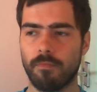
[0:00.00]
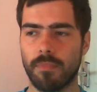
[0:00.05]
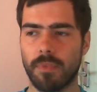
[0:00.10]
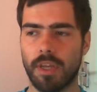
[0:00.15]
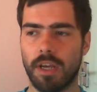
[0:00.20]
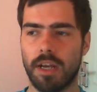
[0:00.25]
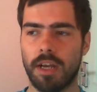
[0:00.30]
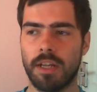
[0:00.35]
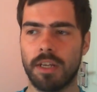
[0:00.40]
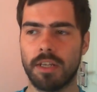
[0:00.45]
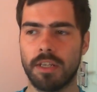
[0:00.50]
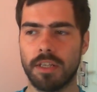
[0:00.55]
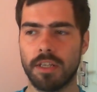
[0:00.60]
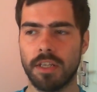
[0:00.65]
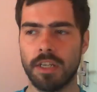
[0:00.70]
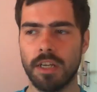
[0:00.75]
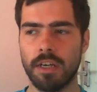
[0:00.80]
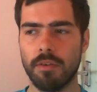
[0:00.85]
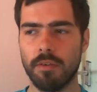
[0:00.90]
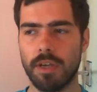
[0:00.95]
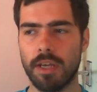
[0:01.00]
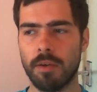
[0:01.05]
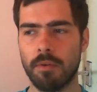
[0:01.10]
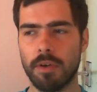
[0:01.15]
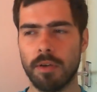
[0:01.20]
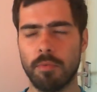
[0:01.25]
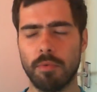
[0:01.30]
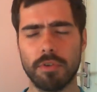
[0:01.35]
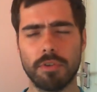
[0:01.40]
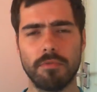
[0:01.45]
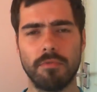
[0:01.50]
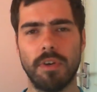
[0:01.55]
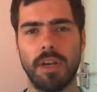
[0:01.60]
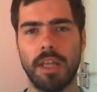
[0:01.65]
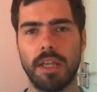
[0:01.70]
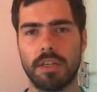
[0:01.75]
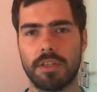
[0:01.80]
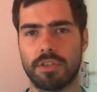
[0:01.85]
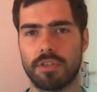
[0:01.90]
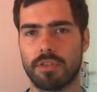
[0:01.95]
And you know, it wasn't really
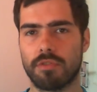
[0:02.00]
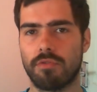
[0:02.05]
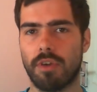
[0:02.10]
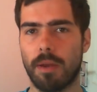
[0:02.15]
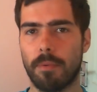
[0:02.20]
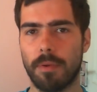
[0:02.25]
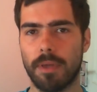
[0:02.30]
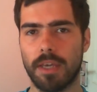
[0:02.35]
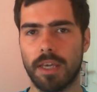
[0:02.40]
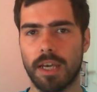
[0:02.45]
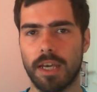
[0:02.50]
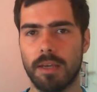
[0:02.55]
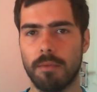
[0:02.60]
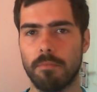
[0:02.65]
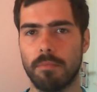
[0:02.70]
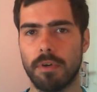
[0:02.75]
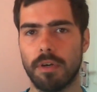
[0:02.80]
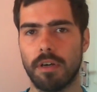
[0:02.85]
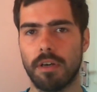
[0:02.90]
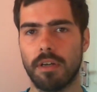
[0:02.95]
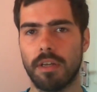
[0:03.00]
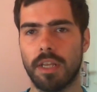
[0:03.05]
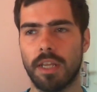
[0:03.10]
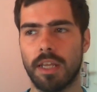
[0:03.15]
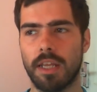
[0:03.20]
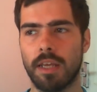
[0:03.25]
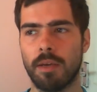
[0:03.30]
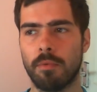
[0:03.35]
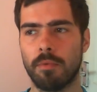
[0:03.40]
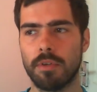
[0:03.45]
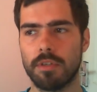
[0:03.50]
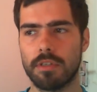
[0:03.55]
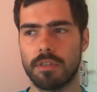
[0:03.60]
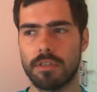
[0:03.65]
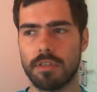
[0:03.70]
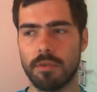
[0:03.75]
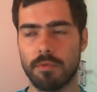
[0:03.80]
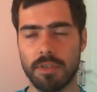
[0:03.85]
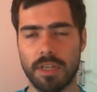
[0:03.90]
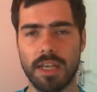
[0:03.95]
a scrappy game, but it was
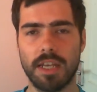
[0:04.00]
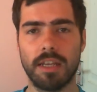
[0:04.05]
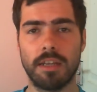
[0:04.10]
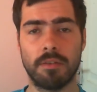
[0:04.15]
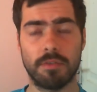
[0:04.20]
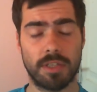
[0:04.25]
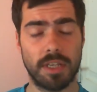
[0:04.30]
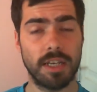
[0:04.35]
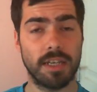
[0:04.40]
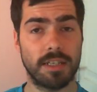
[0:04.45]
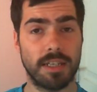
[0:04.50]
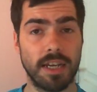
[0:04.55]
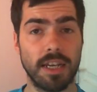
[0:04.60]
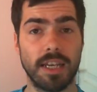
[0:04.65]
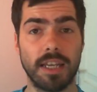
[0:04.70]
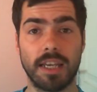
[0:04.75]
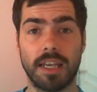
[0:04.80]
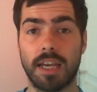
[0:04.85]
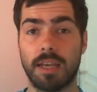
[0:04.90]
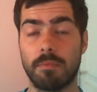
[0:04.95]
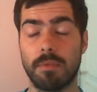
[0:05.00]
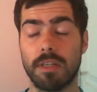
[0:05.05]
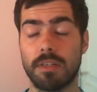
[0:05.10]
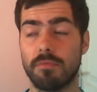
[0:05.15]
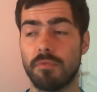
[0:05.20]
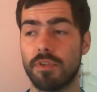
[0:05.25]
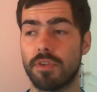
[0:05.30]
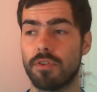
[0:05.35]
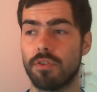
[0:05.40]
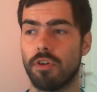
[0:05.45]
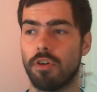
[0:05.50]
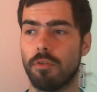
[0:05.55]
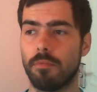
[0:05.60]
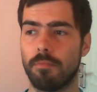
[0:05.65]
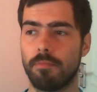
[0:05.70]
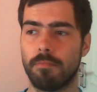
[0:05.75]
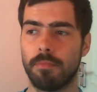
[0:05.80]
an entertaining game, that's for sure.